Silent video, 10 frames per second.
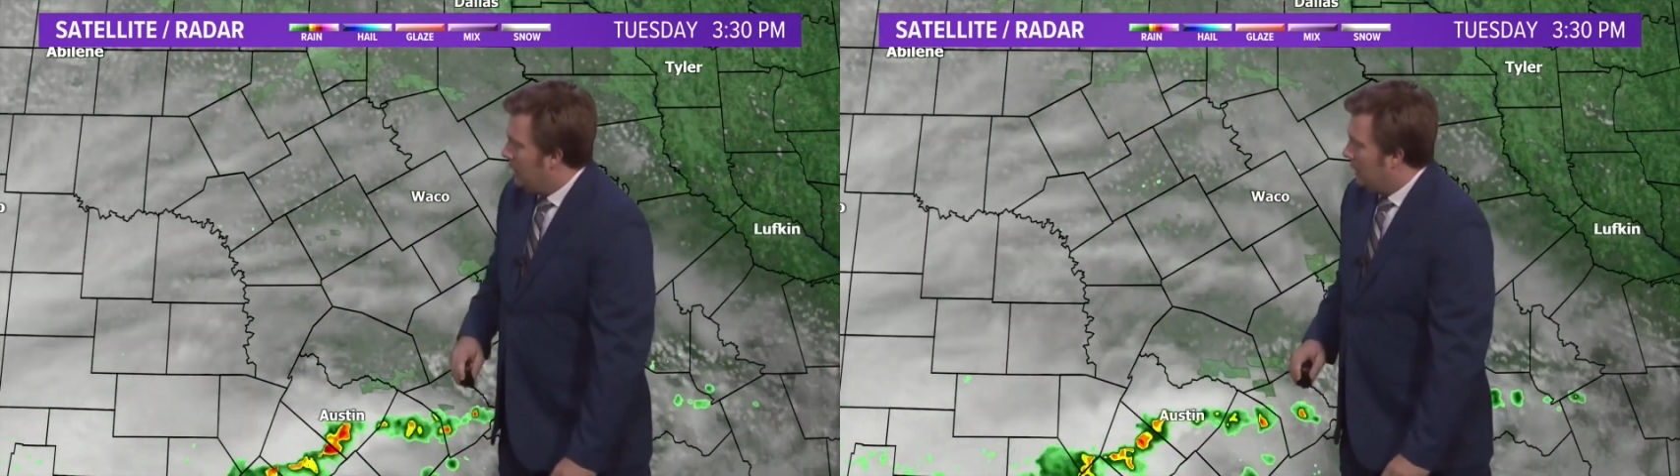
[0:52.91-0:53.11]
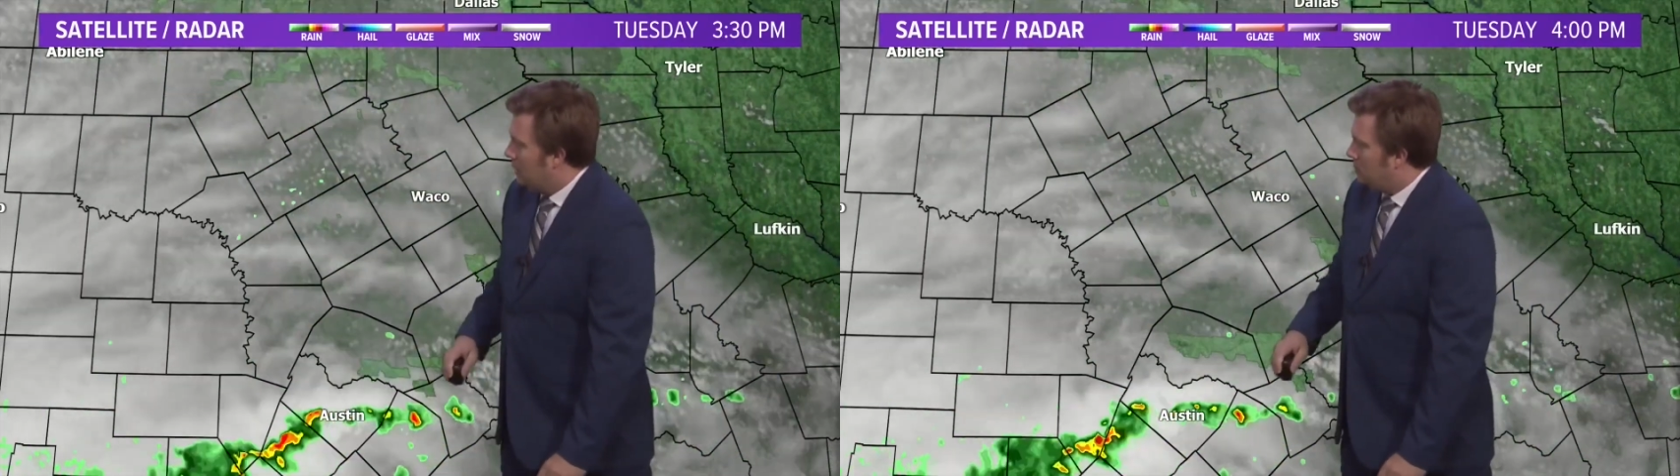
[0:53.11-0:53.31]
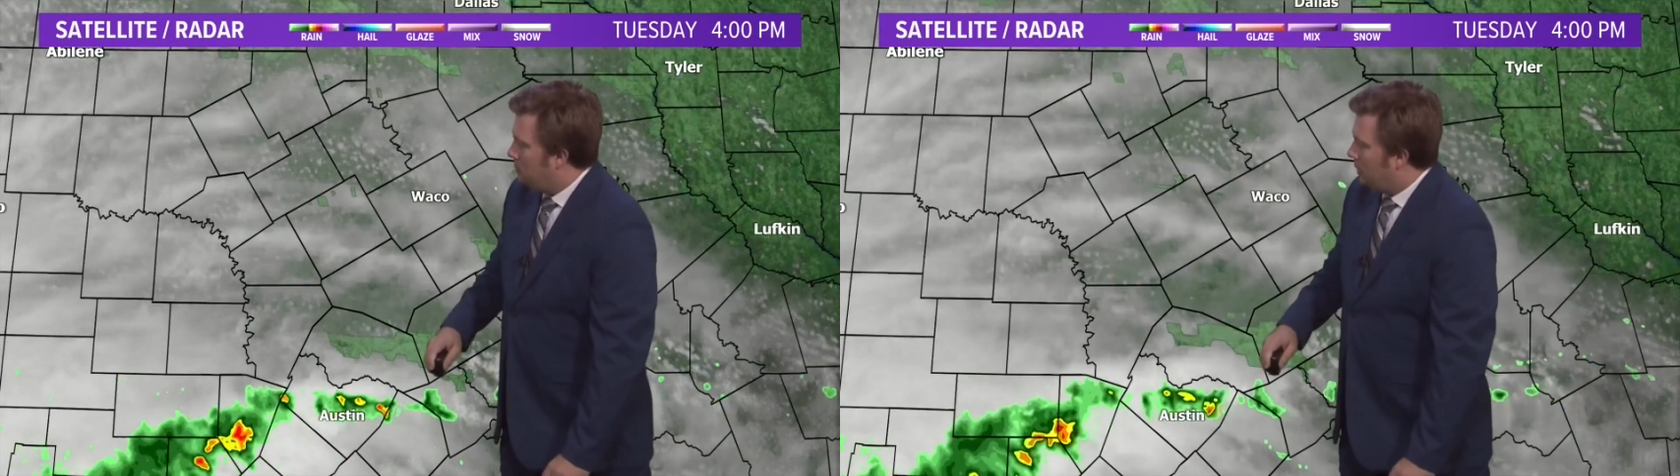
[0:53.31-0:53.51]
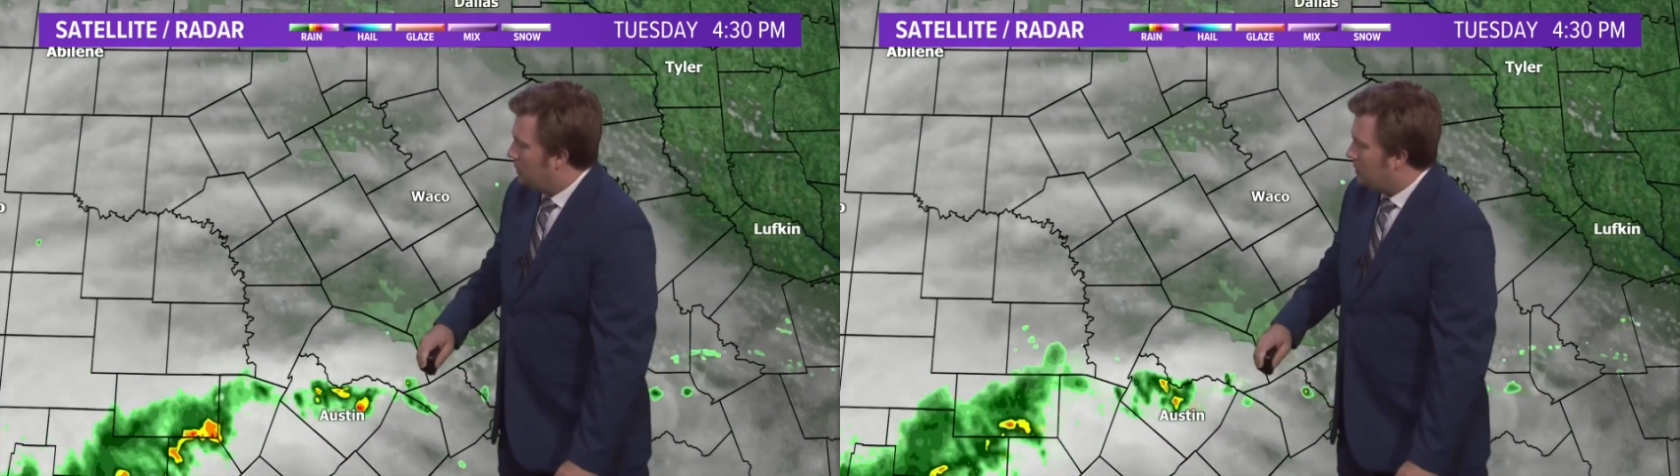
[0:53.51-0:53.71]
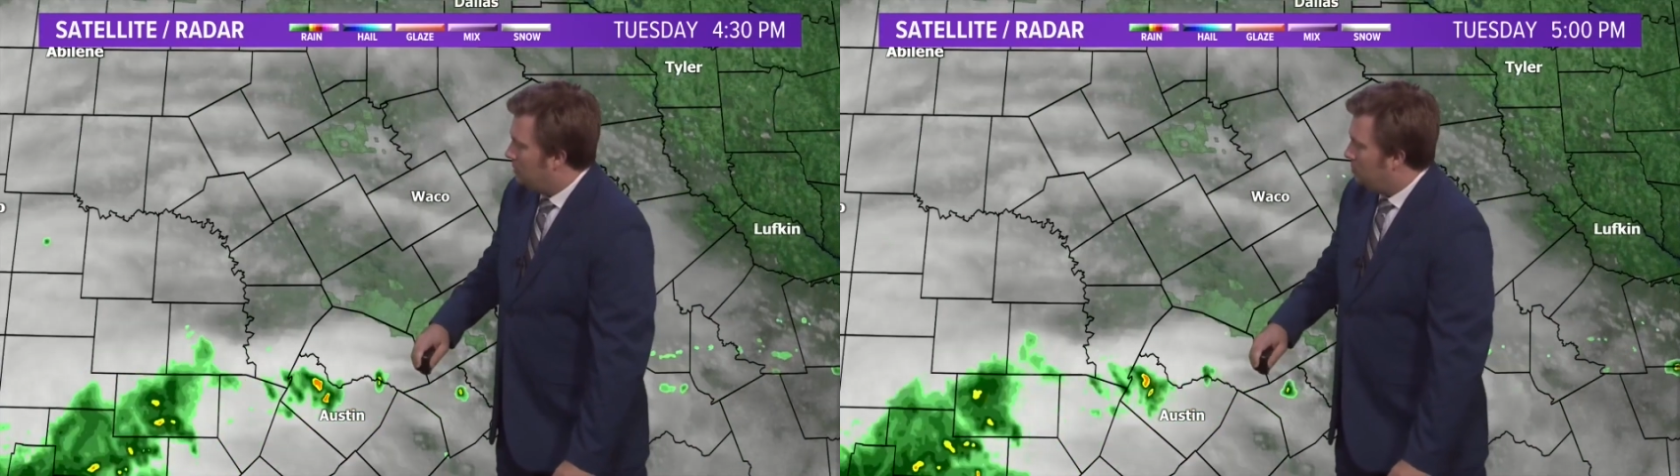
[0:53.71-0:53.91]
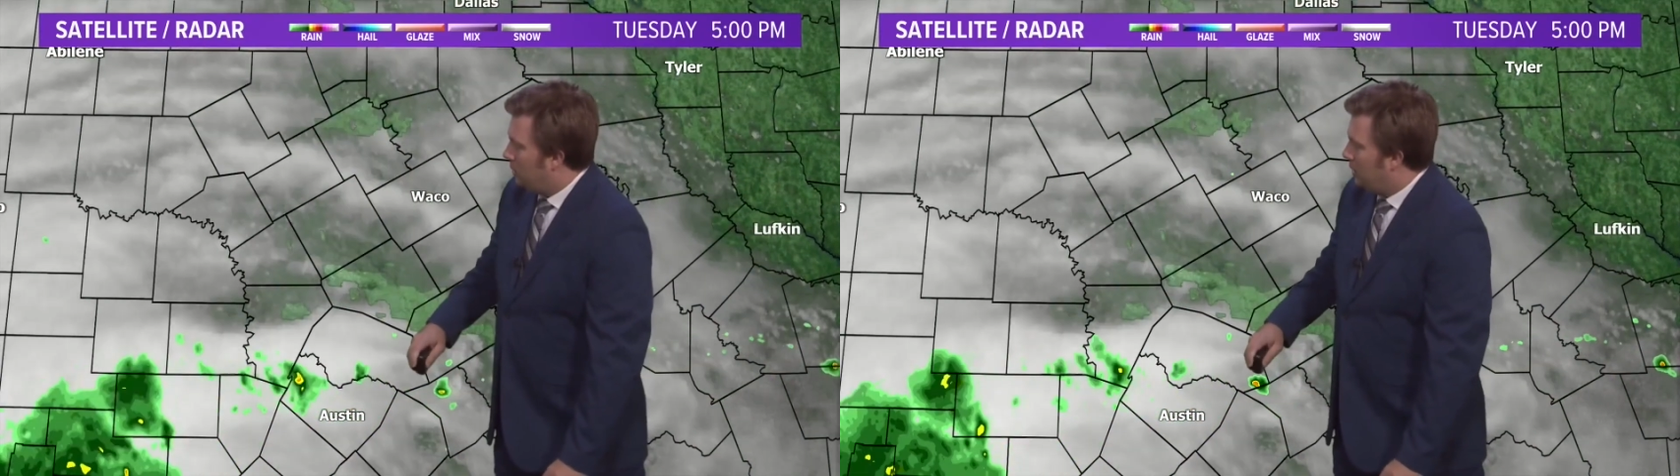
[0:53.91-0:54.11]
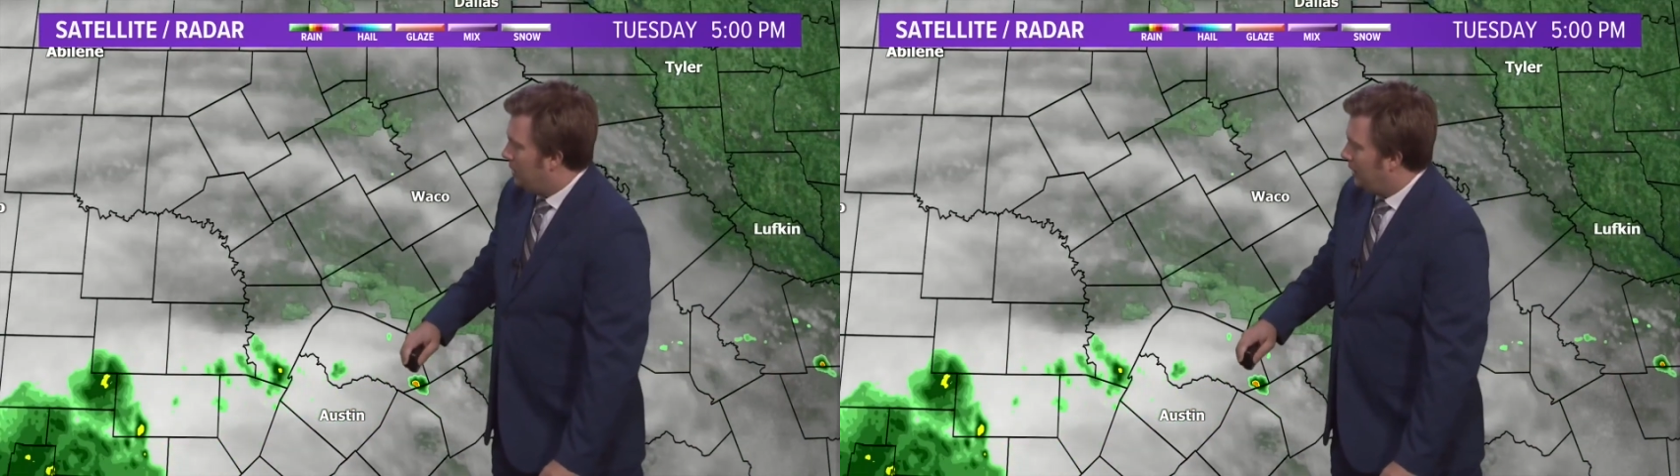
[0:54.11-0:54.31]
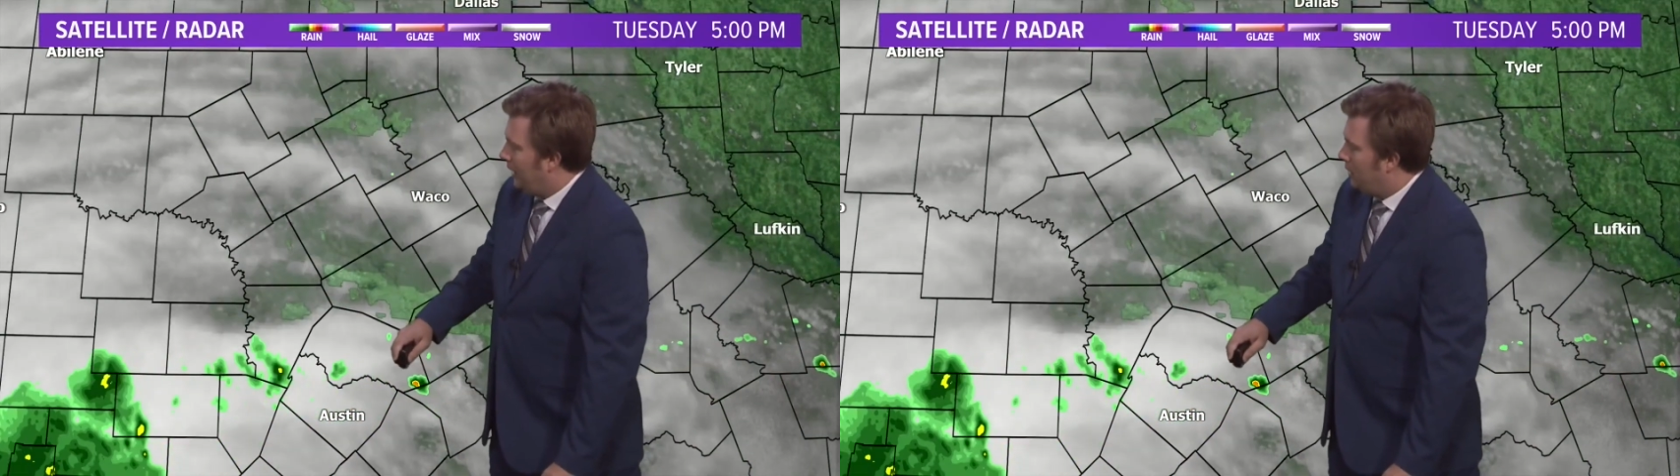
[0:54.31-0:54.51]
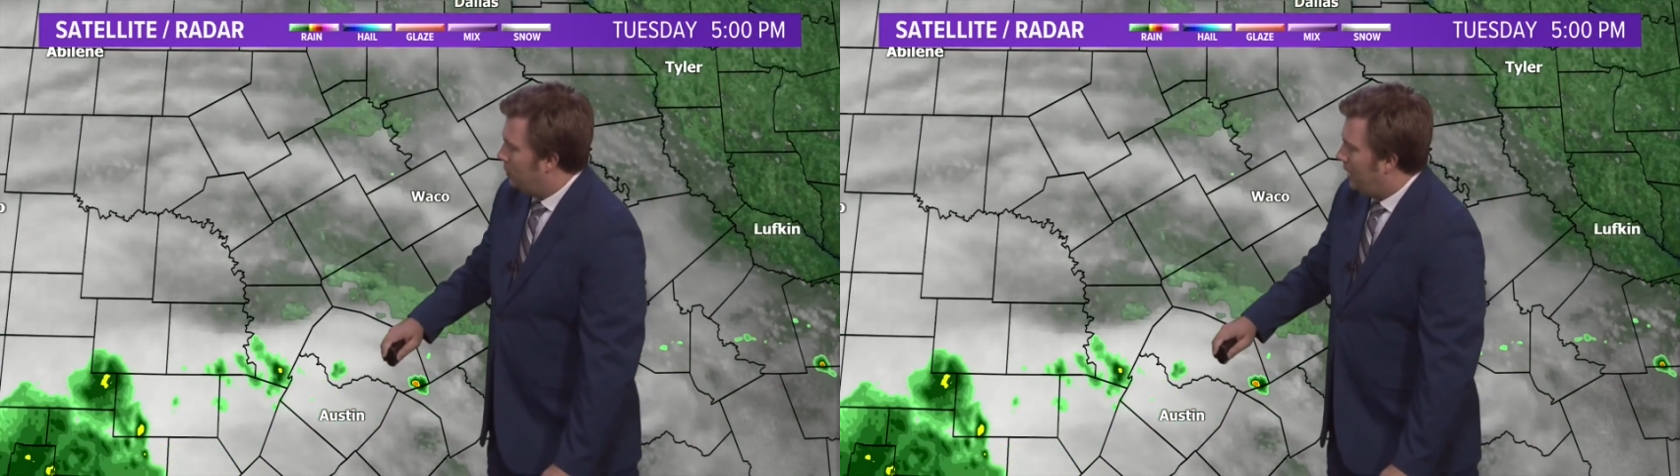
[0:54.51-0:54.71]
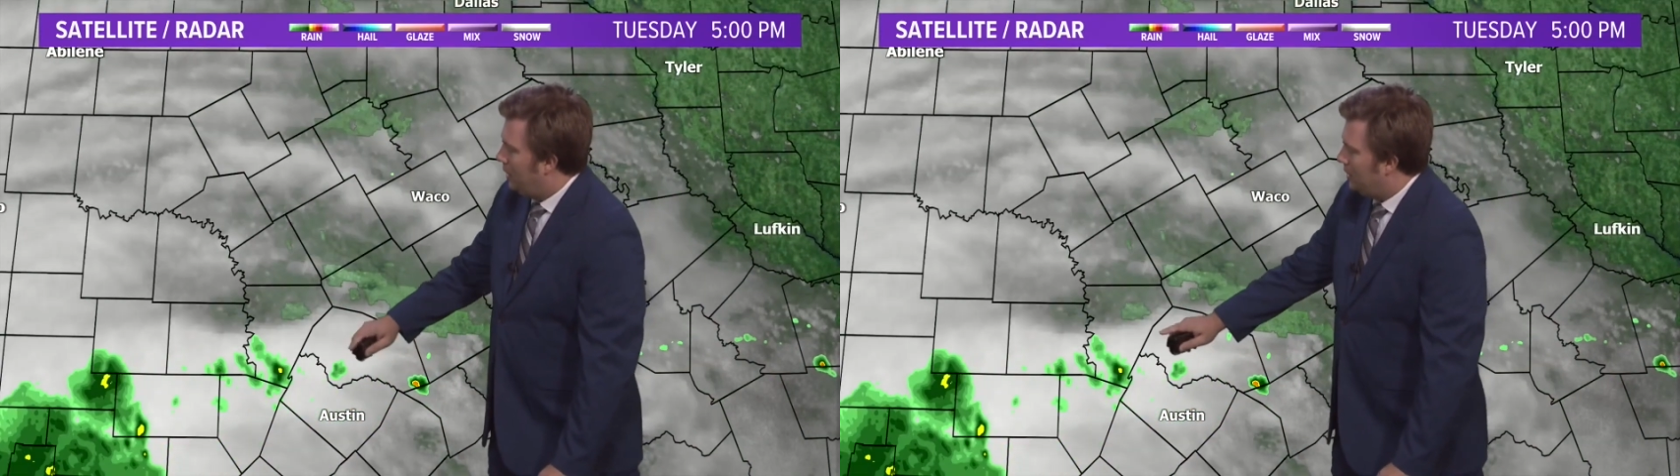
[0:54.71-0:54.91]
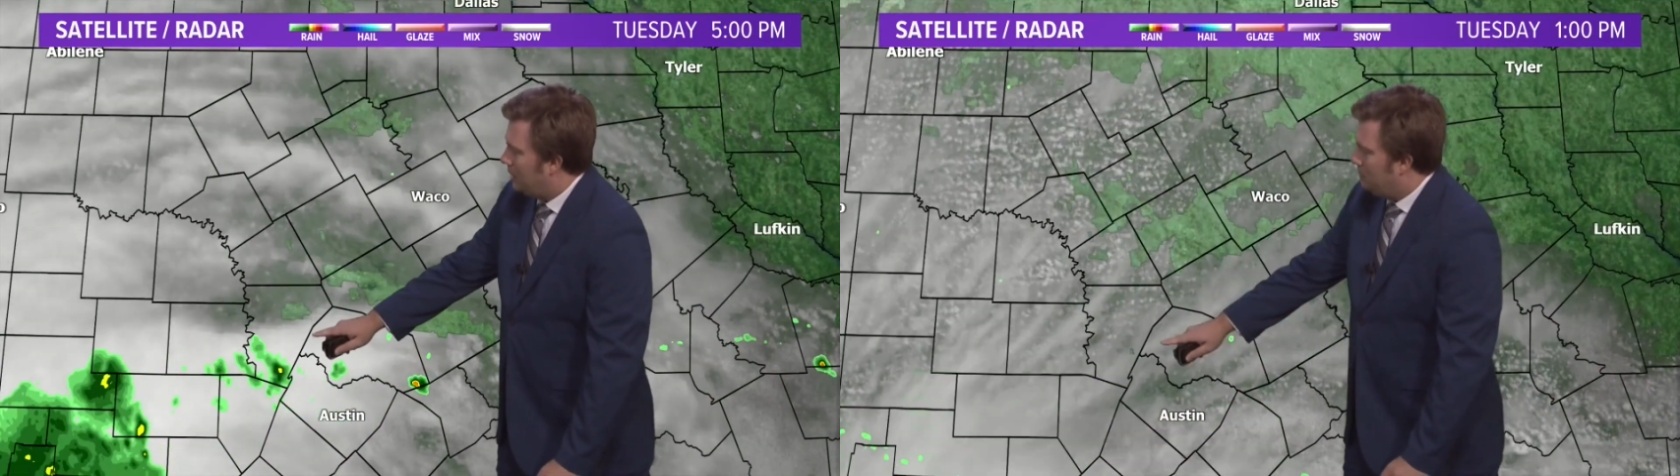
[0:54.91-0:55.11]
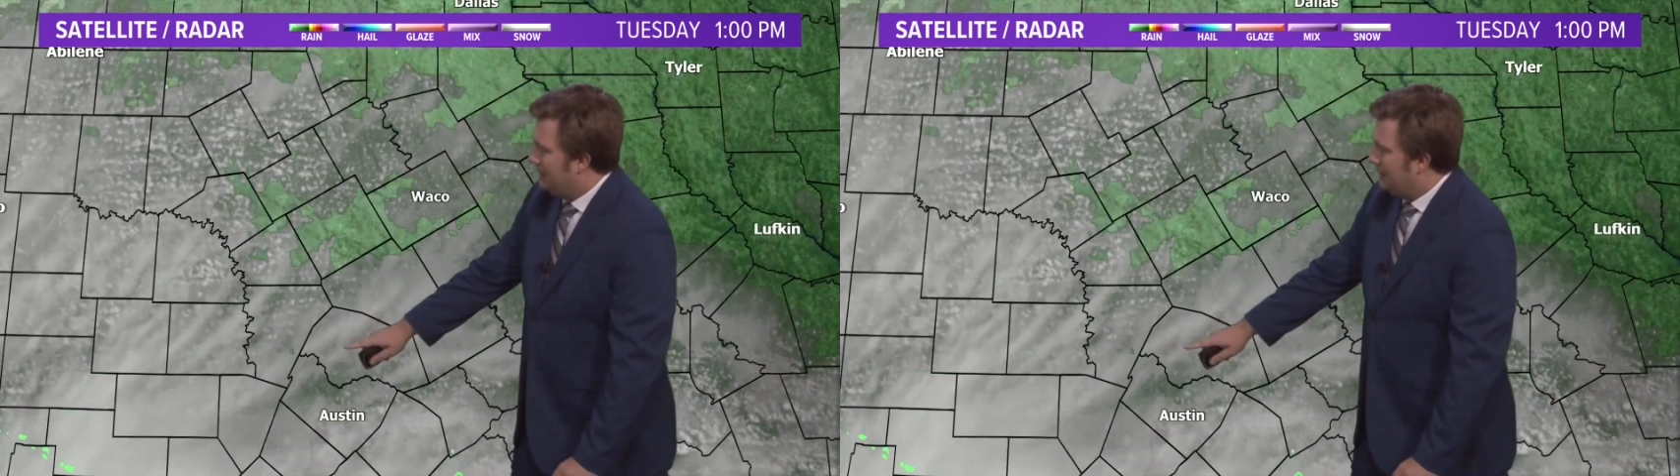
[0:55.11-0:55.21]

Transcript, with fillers: into parts of Burnet and Llano County there, but